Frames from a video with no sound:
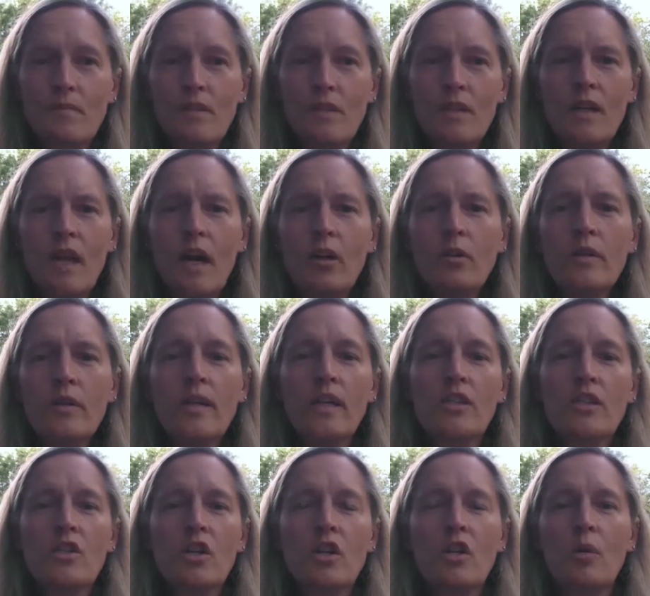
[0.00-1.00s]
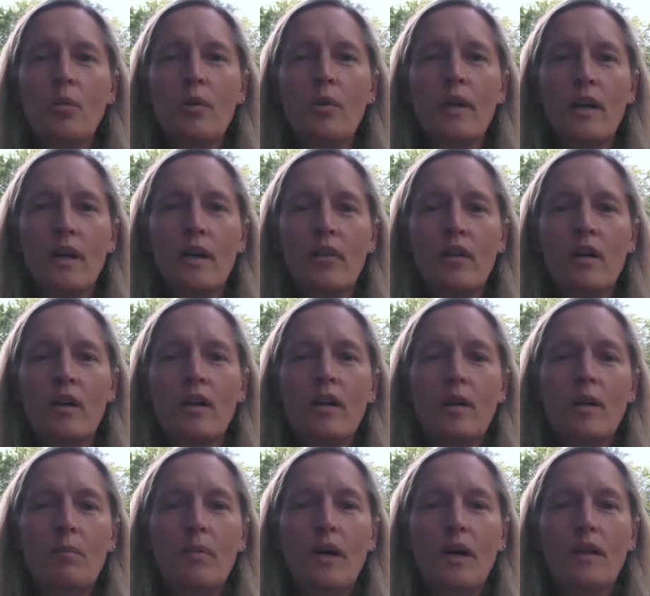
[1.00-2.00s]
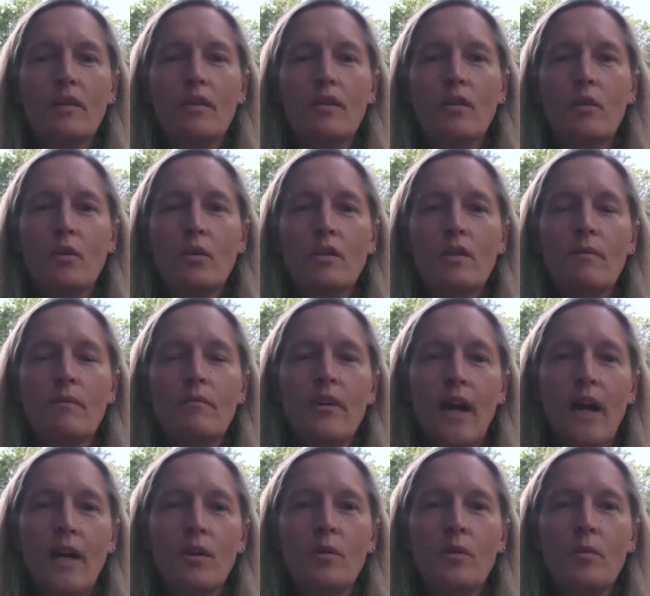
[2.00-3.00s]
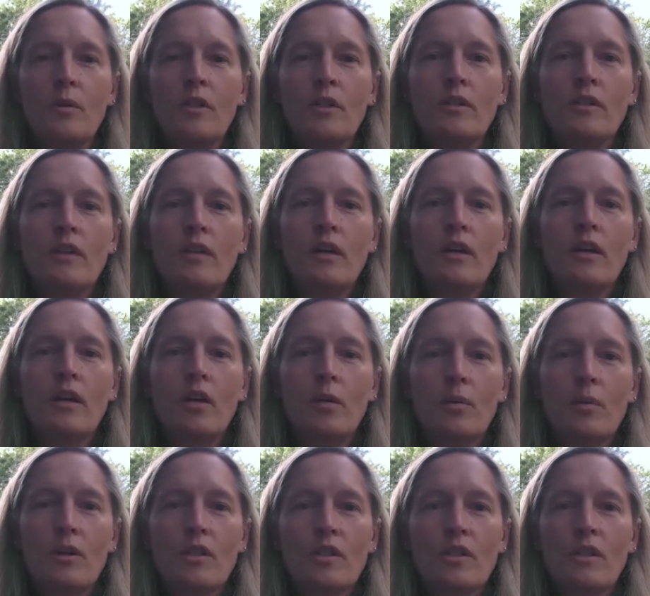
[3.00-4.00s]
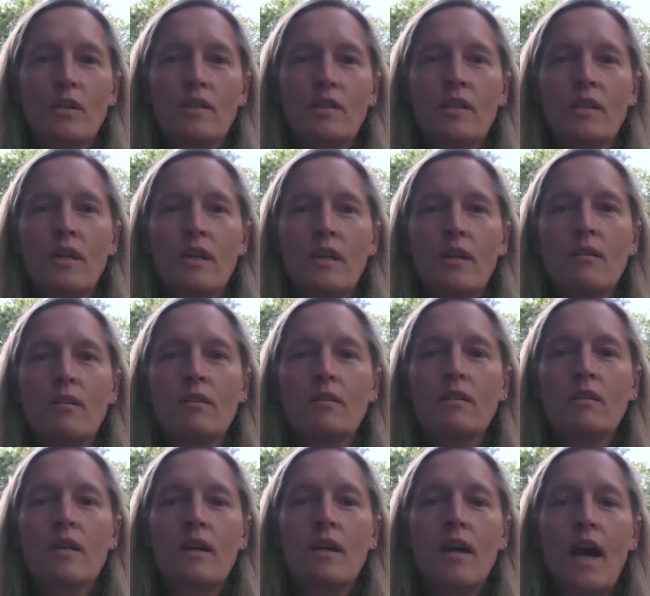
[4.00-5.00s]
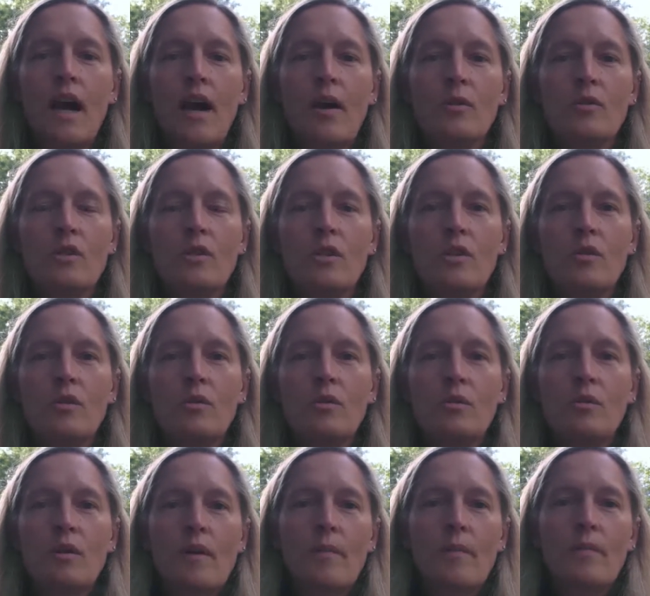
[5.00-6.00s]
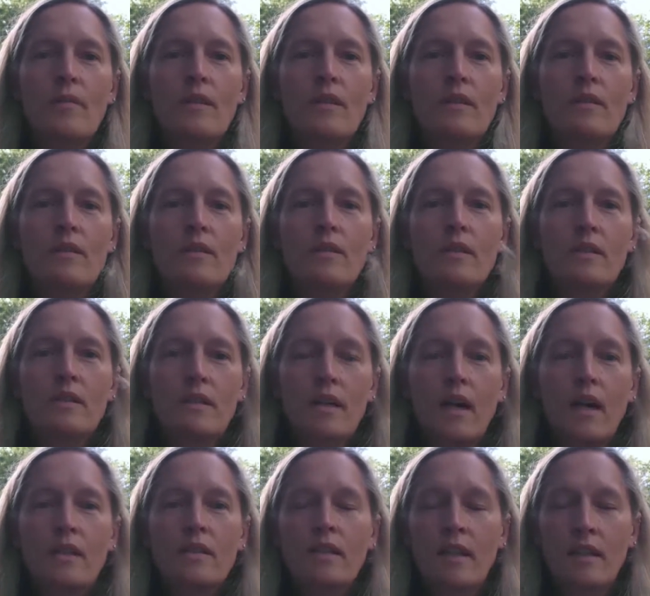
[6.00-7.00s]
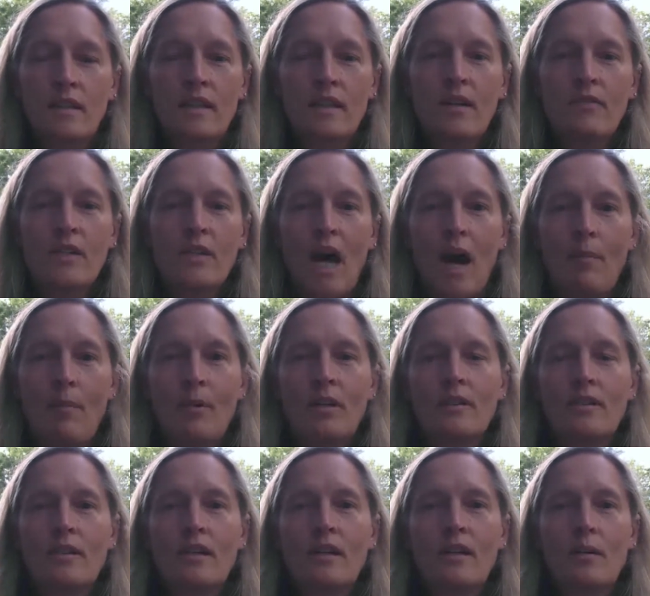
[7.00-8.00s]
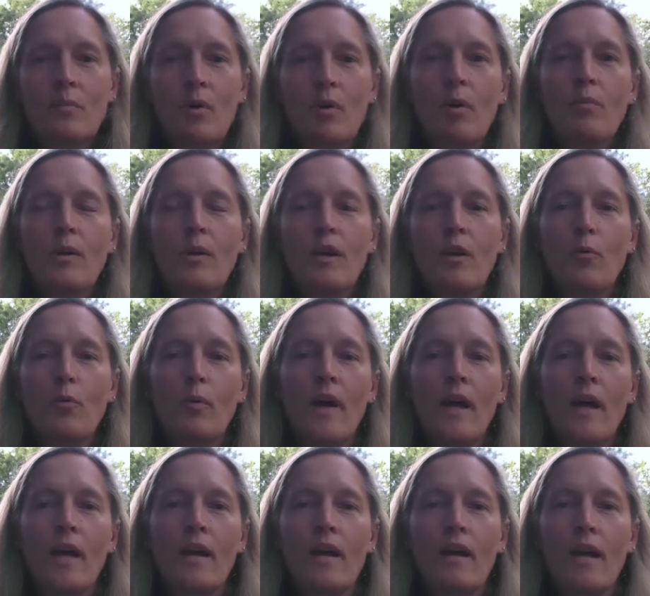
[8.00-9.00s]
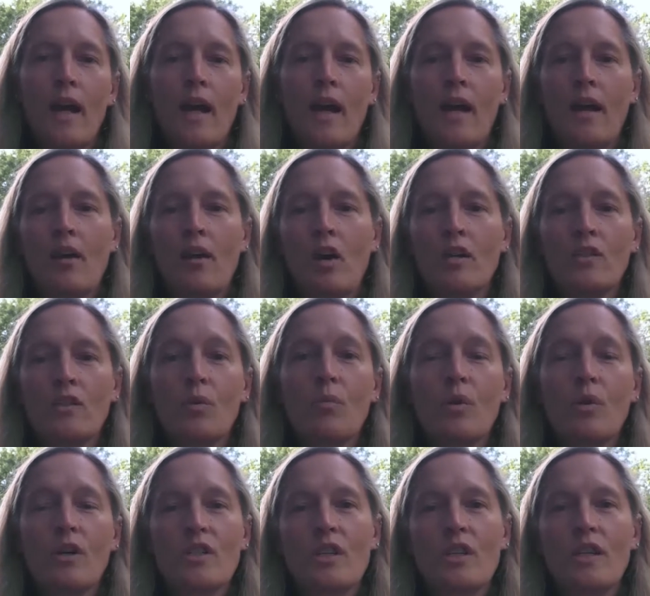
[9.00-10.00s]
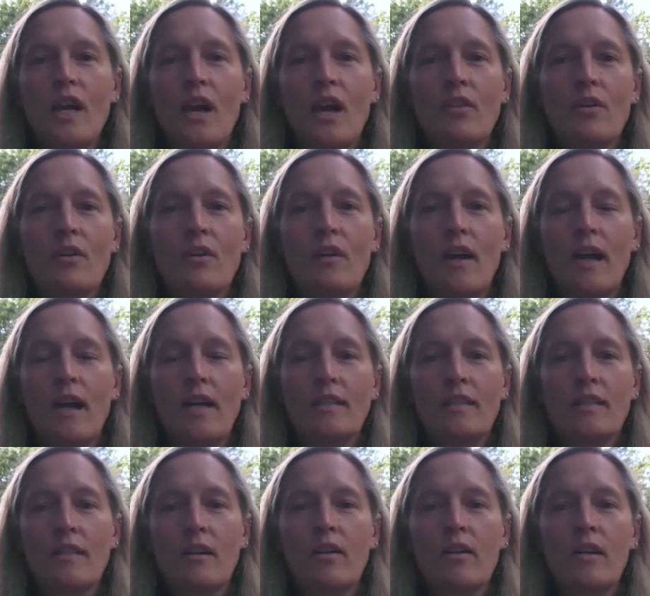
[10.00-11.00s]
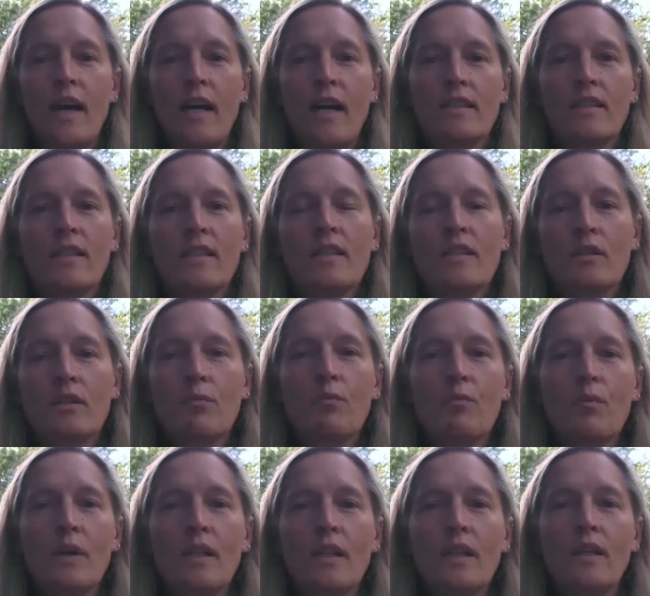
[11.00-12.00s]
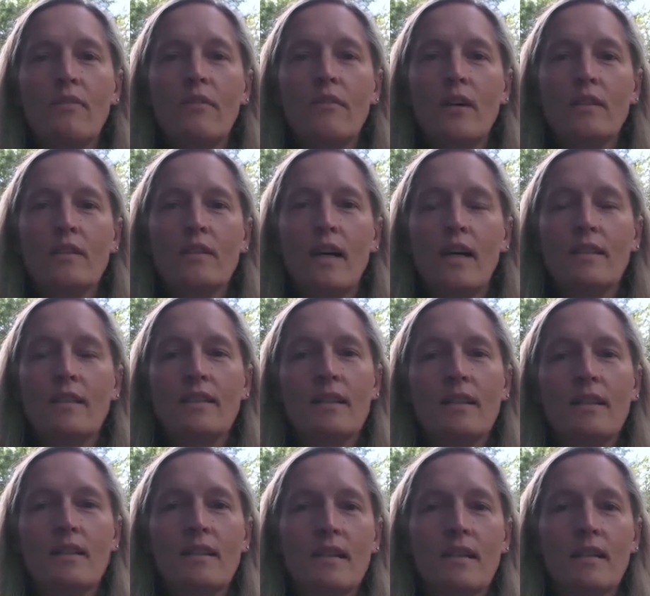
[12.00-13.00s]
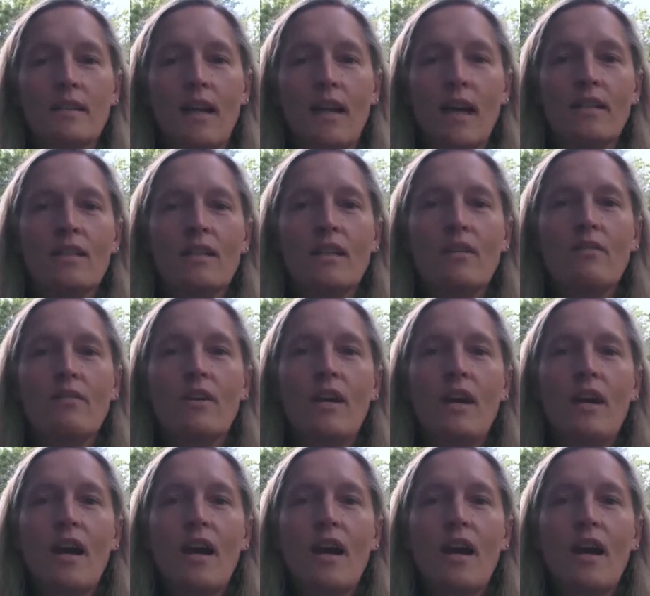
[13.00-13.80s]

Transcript: not only get to know one another, but learn some valuable interpersonal skills, how to discuss sensitive topics in an appropriate way, and also work together as a class. It's a really fun class. It is an elective.